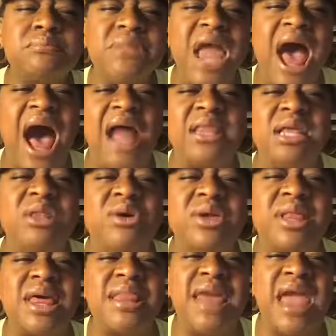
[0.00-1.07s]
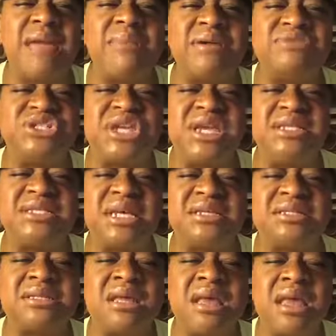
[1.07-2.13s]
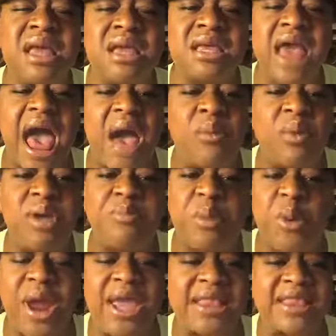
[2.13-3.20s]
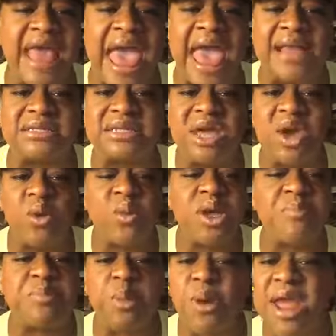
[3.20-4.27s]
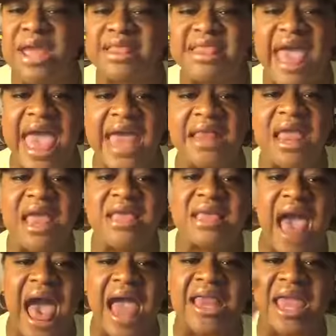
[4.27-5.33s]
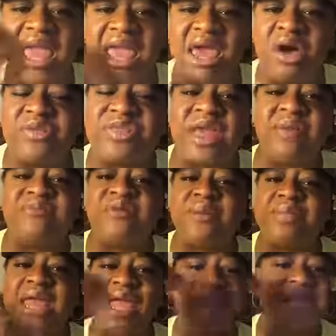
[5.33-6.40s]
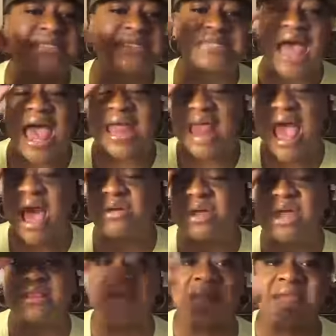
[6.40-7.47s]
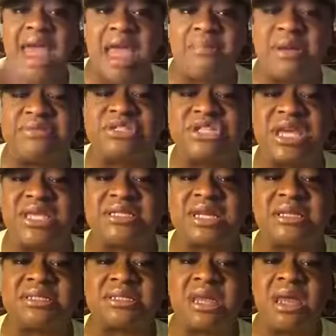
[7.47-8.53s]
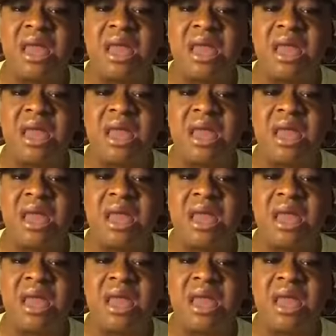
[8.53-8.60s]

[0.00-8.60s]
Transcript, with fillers: Hallelujah, in the name of Jesus. God, we break that. We break that. God, heal them from the inside out in the name of Jesus.